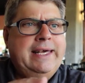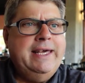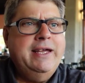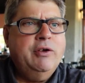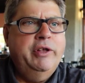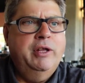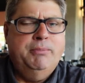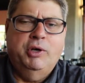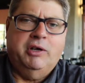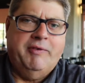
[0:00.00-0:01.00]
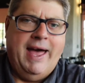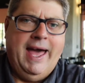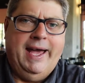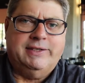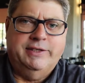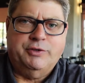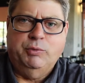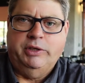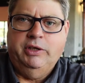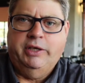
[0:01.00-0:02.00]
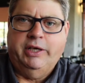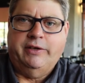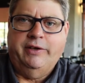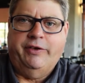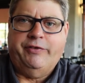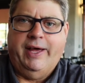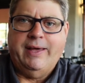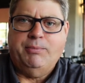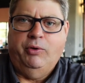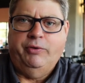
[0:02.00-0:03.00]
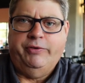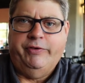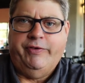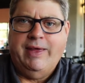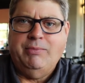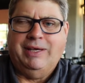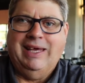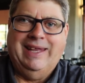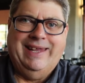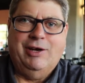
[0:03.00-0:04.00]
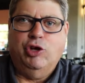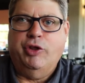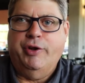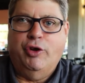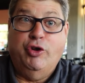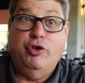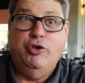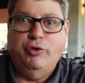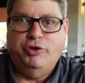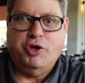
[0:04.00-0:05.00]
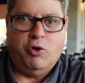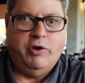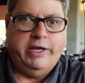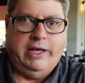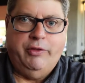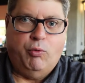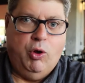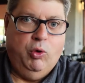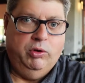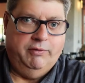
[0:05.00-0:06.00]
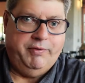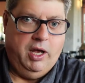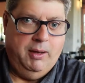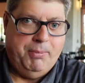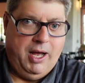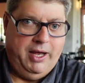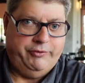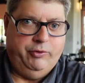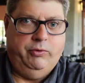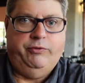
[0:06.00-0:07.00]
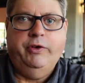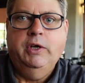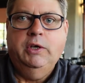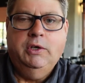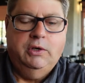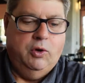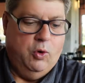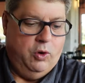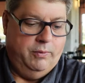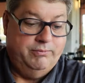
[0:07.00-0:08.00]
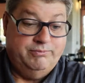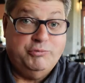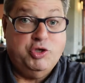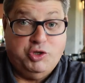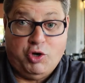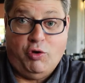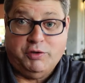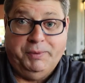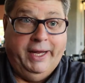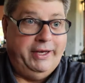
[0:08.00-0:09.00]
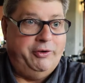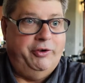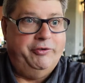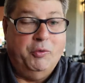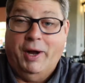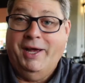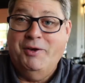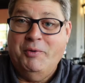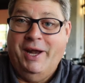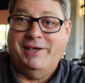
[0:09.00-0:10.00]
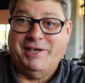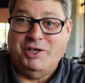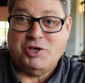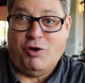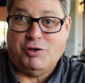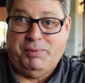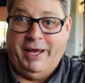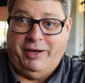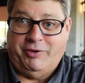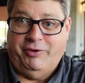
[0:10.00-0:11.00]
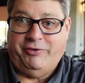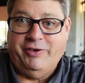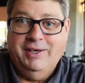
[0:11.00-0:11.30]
here in the book of Acts, as we look at the disciples, as they begin their new journey in the role of apostles or church planters. And when I say church planters,